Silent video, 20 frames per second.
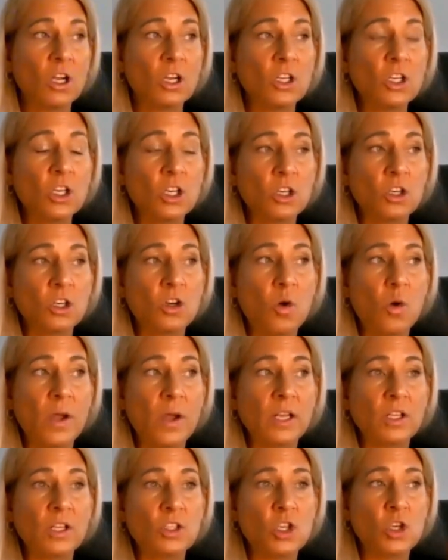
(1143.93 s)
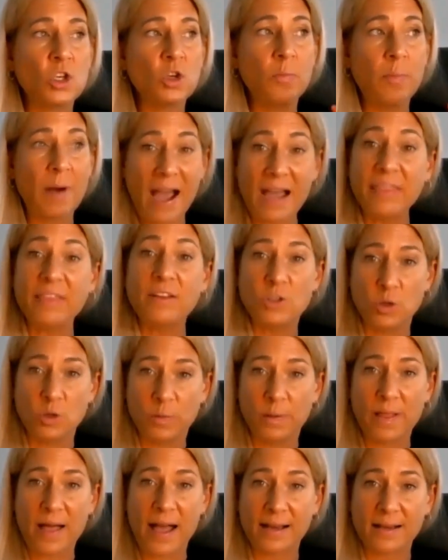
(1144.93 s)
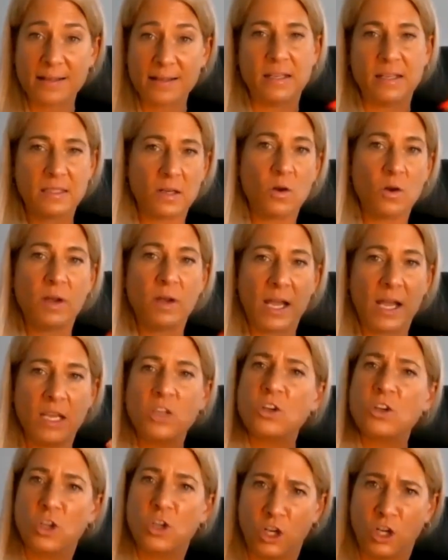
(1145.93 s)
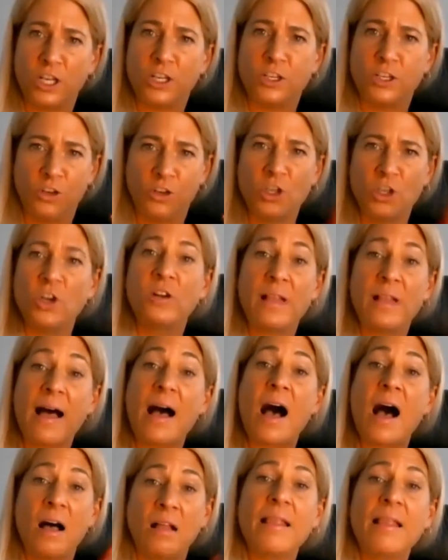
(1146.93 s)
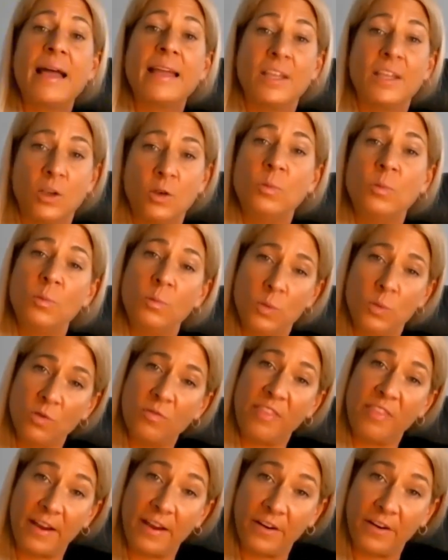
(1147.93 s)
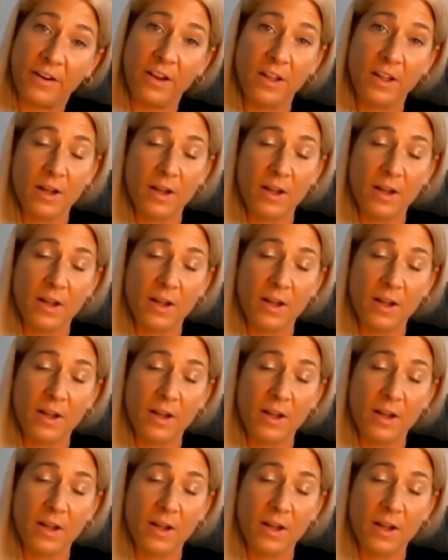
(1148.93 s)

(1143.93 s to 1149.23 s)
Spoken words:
You're going to buy the duplex. I said, okay, you're good. You're allowed. I'll let you move there.